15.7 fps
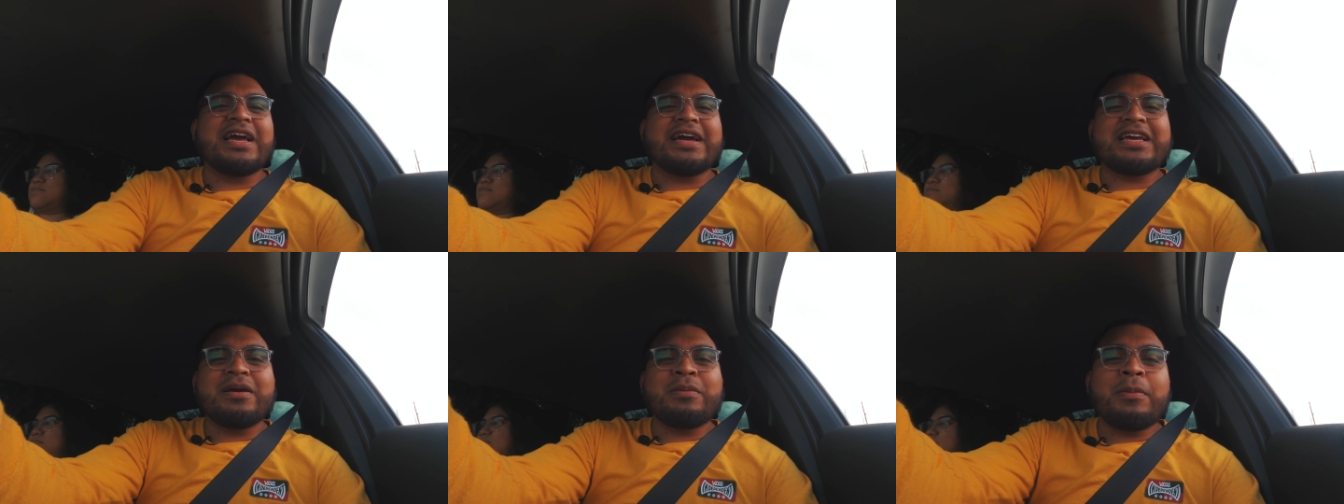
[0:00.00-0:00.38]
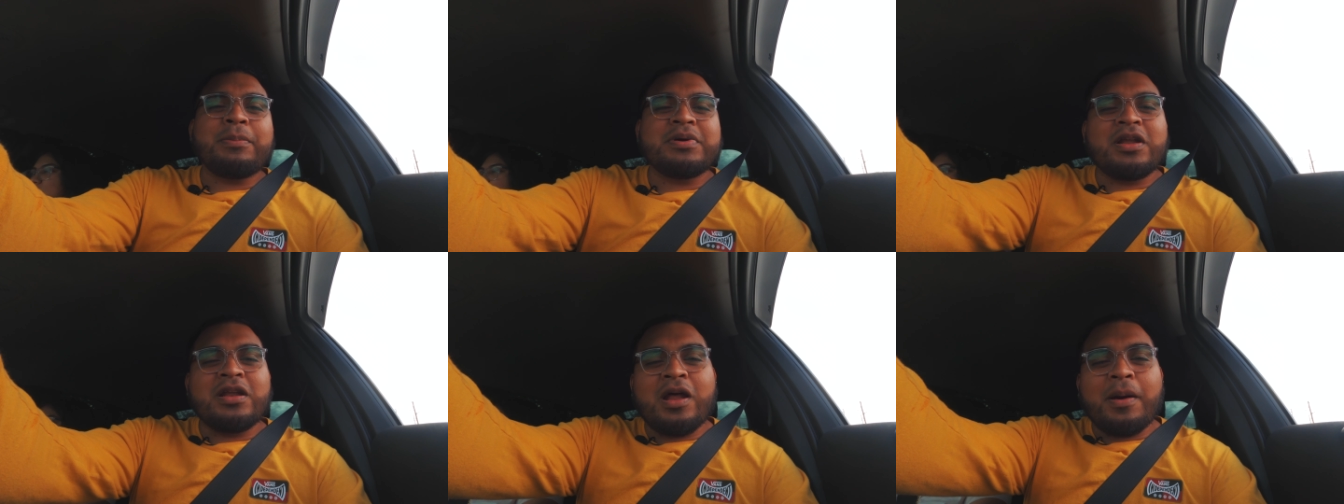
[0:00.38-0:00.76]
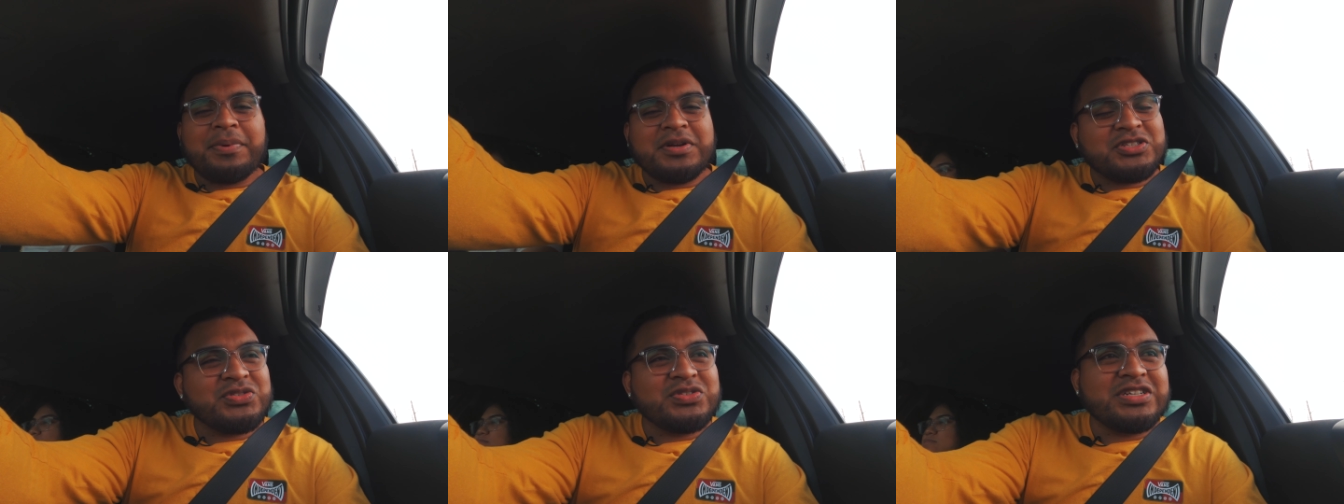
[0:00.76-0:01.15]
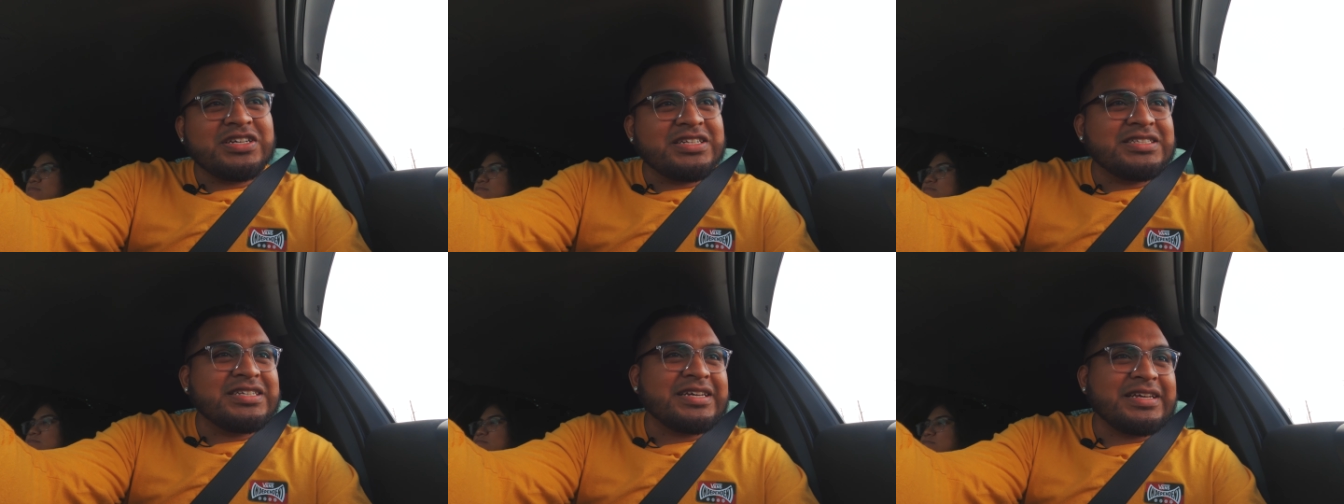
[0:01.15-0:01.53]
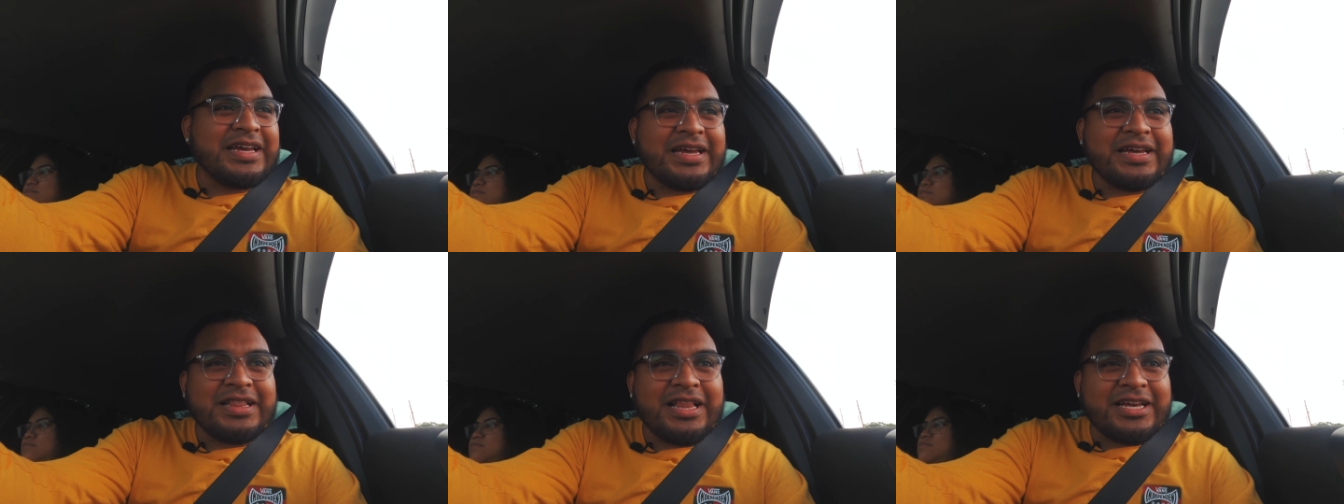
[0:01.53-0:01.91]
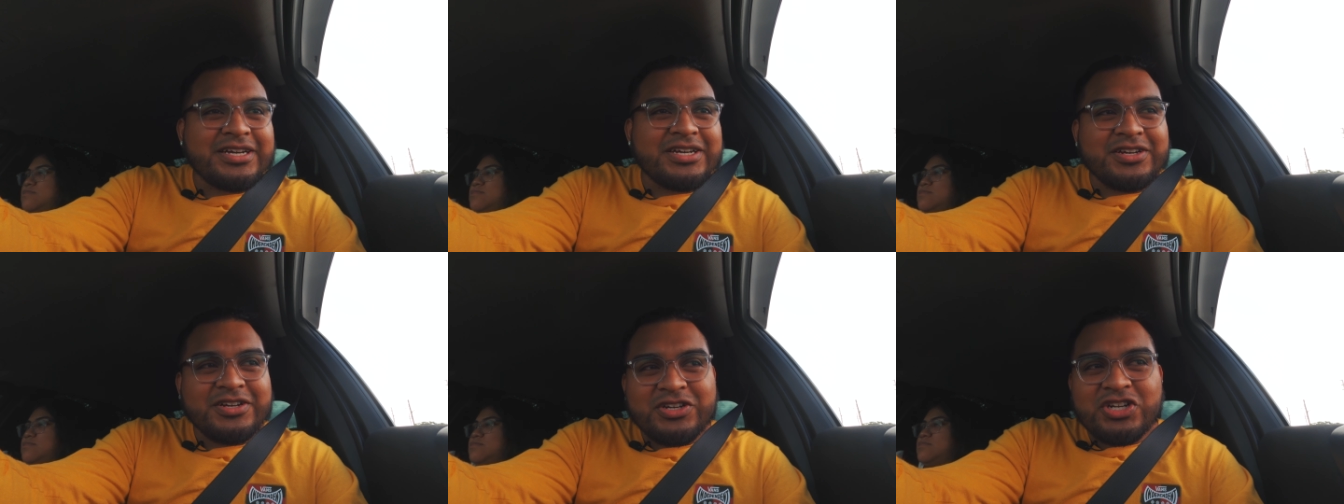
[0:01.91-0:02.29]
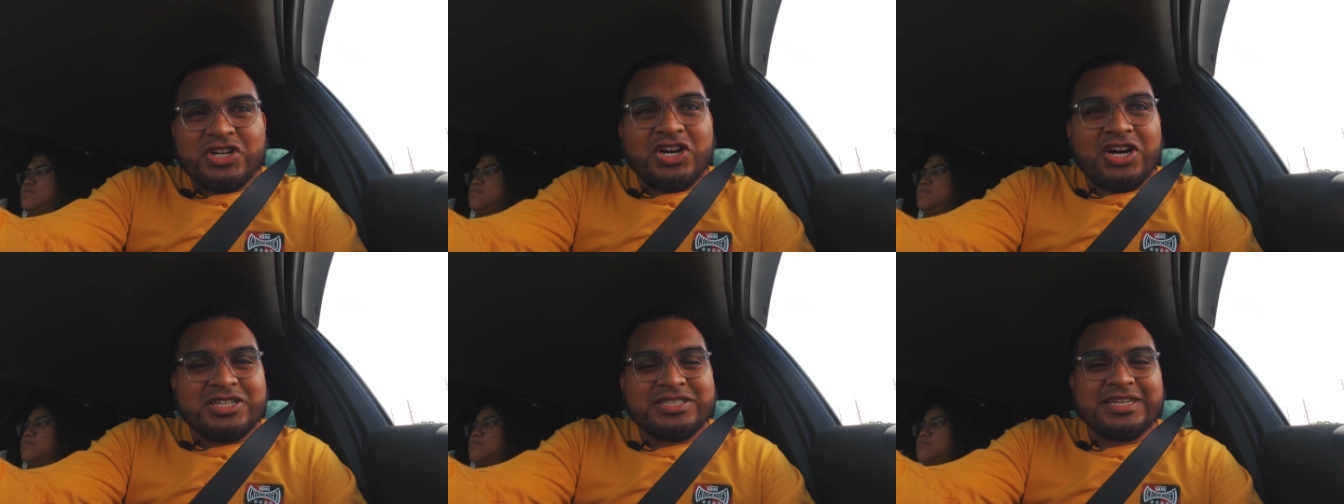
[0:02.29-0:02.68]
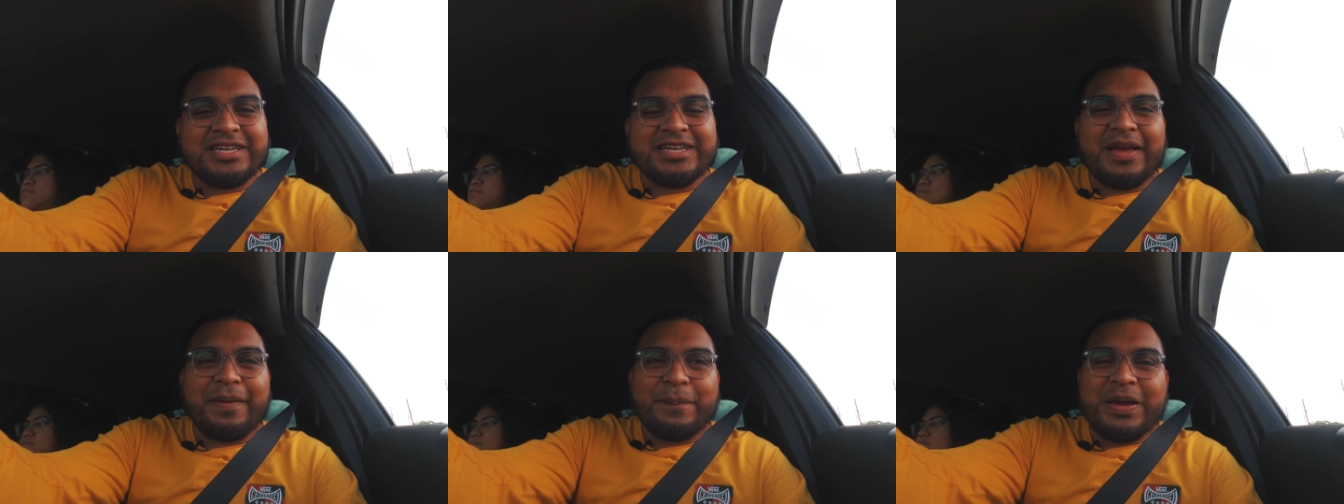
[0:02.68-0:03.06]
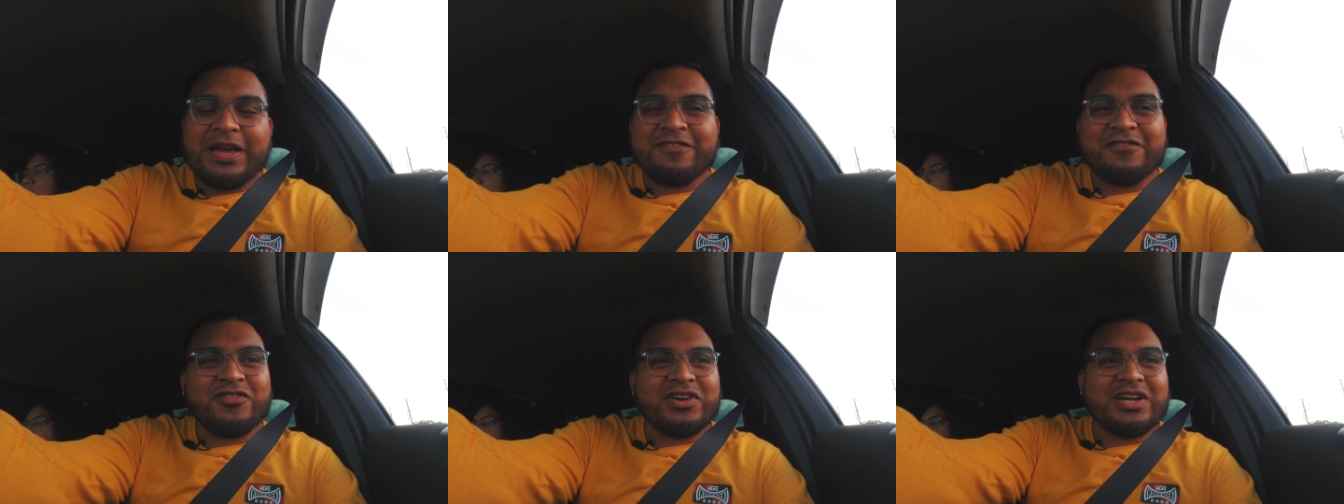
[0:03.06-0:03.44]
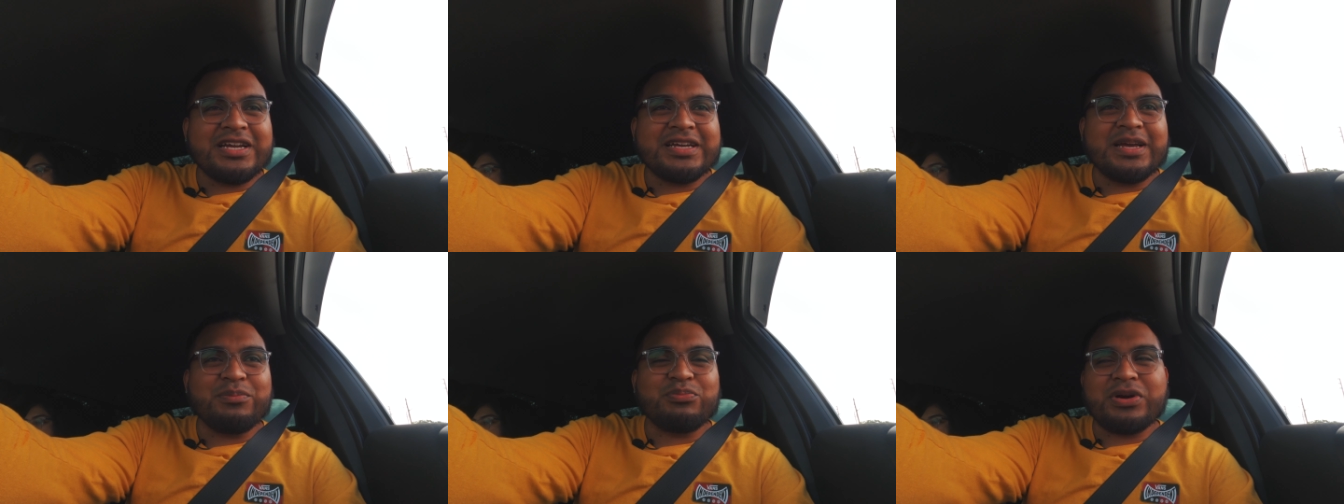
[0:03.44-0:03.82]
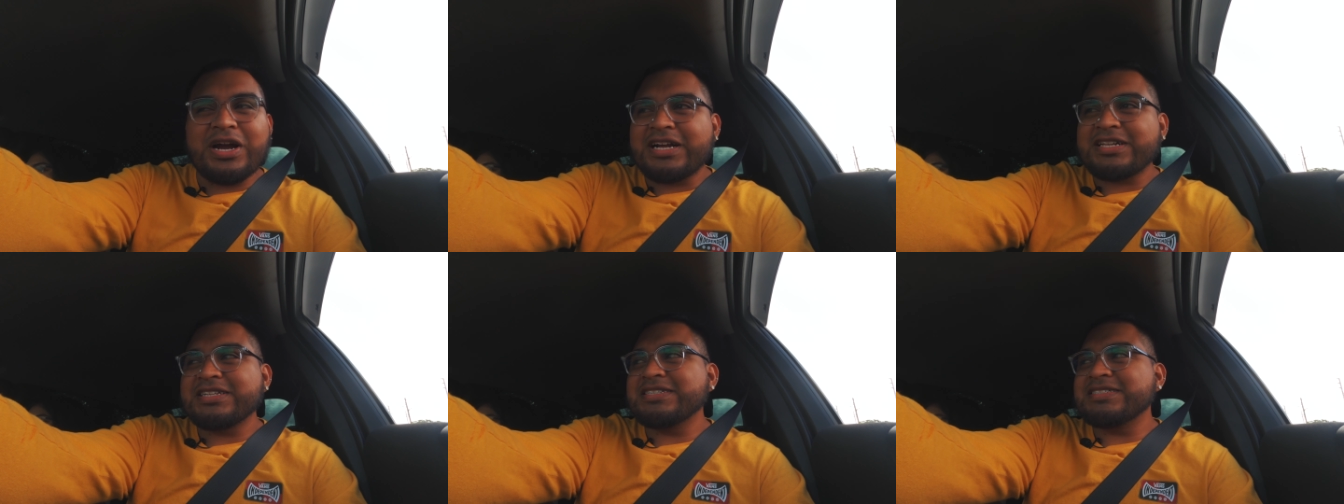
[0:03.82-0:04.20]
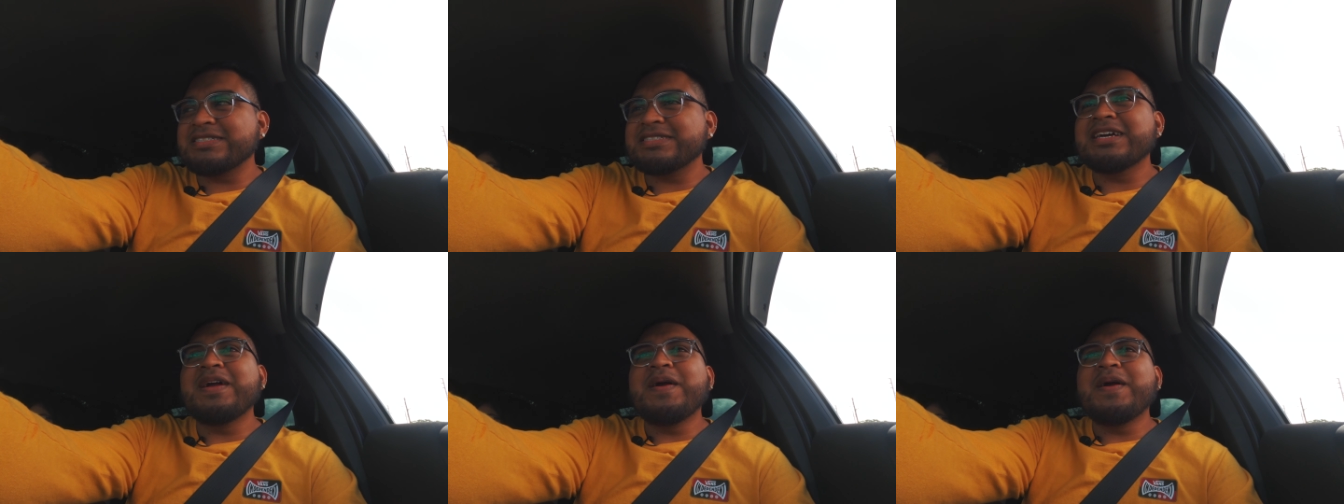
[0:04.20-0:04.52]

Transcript: I came up on an opportunity to get like good content and get paid for it and get practice